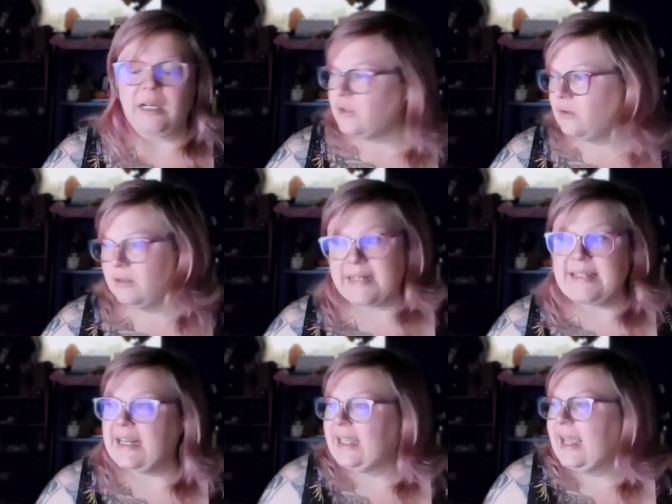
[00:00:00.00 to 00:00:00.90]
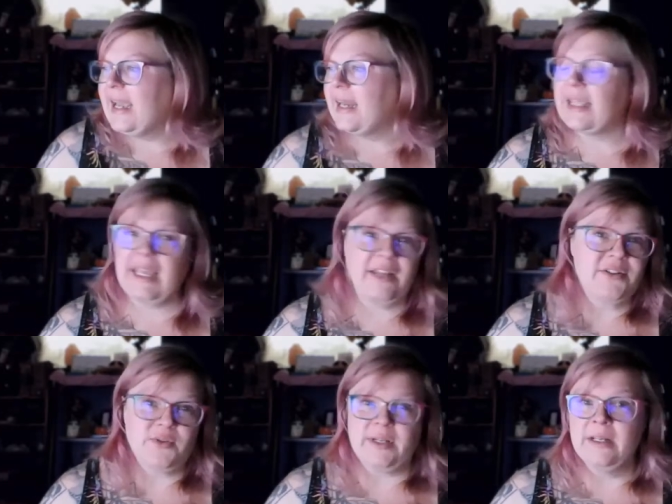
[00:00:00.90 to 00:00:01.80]
I told her, I said, I
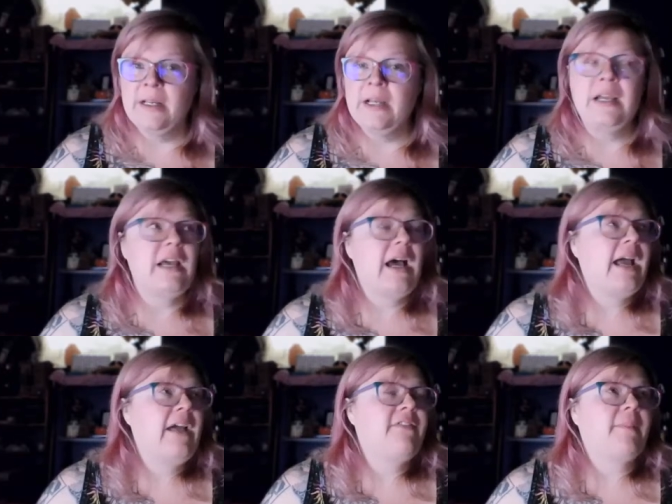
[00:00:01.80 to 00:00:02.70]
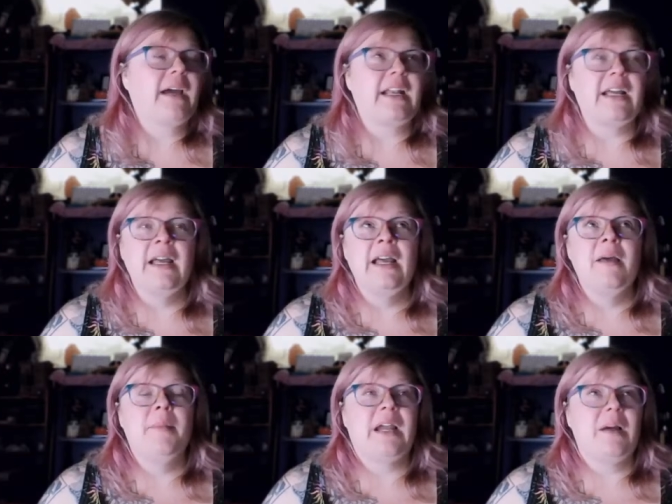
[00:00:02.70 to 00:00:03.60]
can't do it. If I'm going to
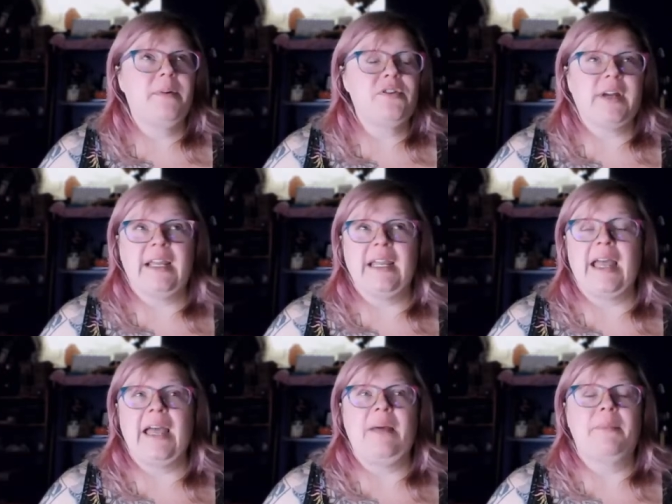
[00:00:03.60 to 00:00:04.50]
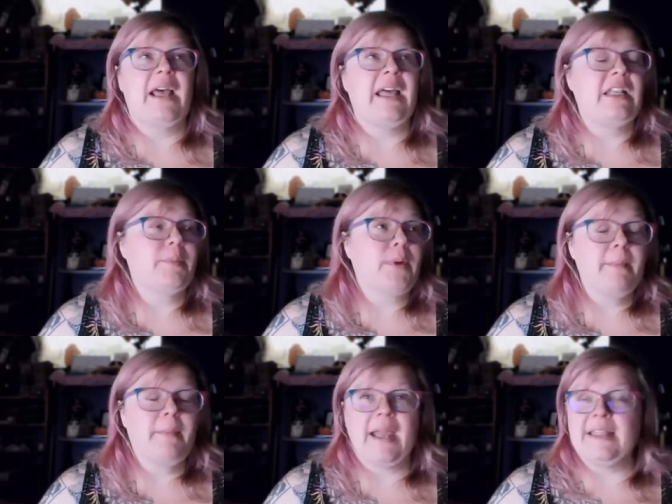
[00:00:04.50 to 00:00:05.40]
pick up a drink again, I'm going to end up
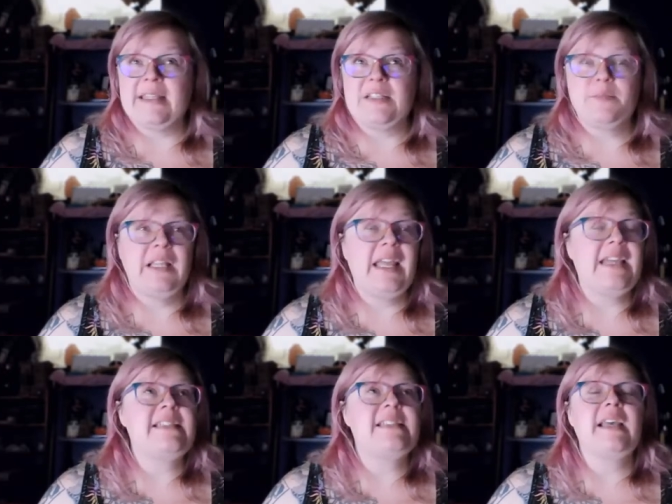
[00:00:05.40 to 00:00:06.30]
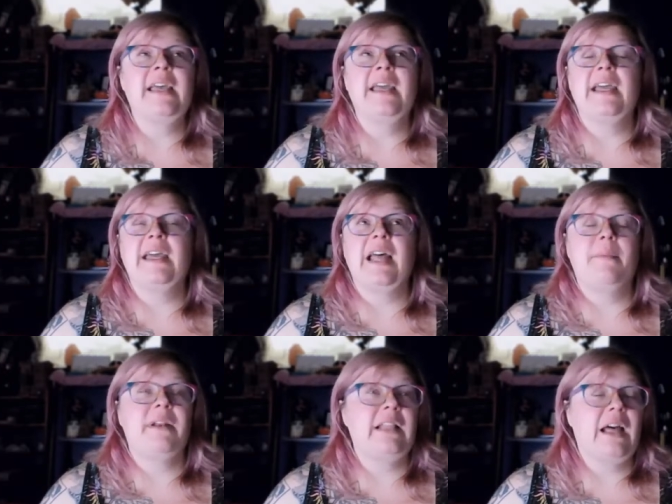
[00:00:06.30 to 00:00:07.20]
right back in this place. And
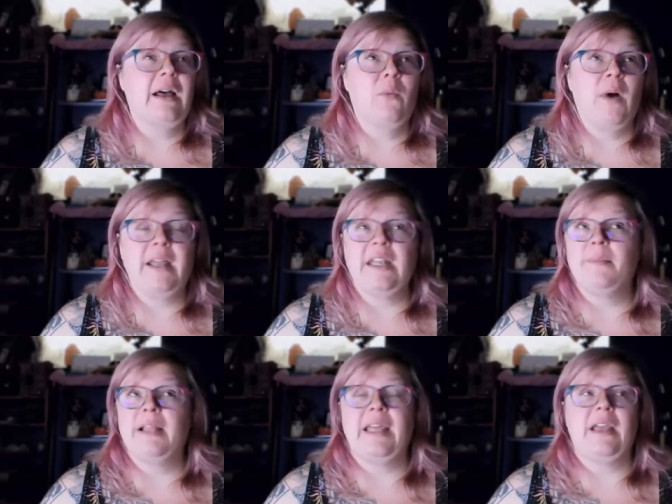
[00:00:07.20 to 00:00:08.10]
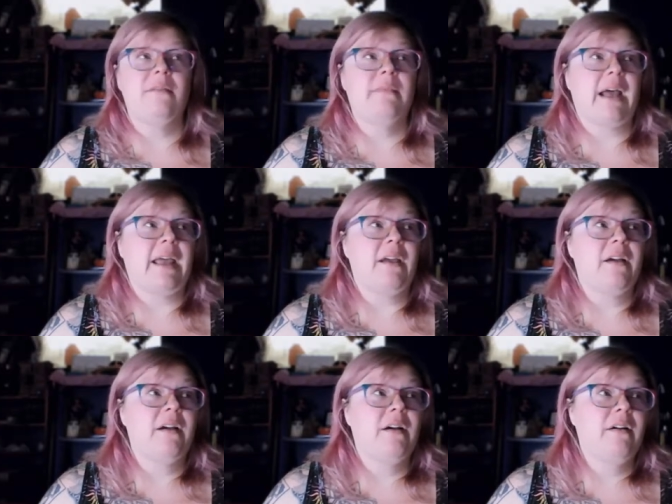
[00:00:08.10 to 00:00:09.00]
I'm going to wind up like my
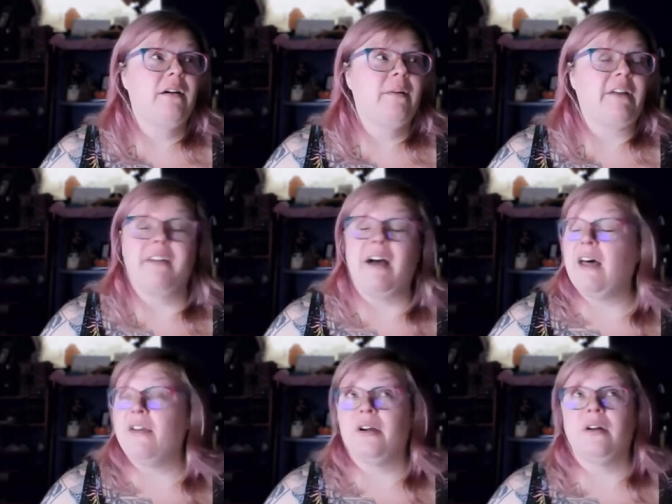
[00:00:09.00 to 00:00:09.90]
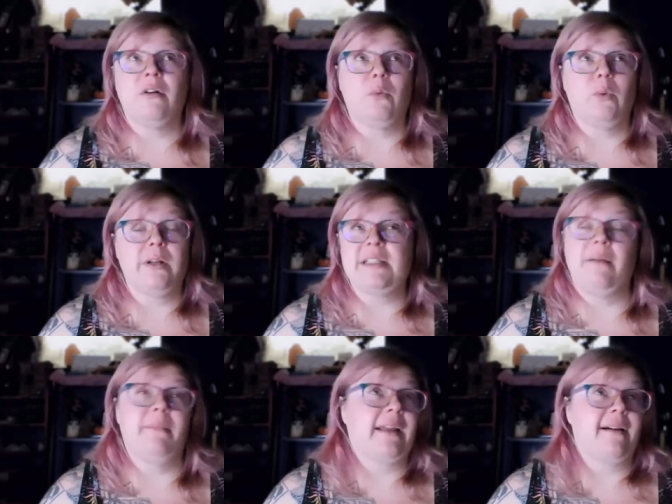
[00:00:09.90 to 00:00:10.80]
father, or worse
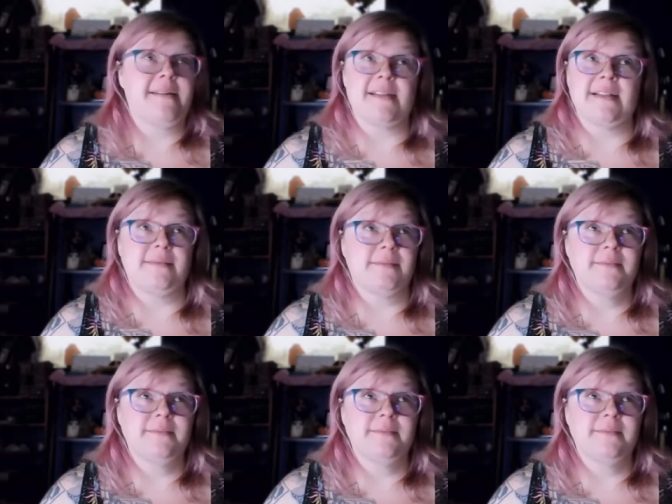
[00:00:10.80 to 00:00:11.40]
yet, my cousin.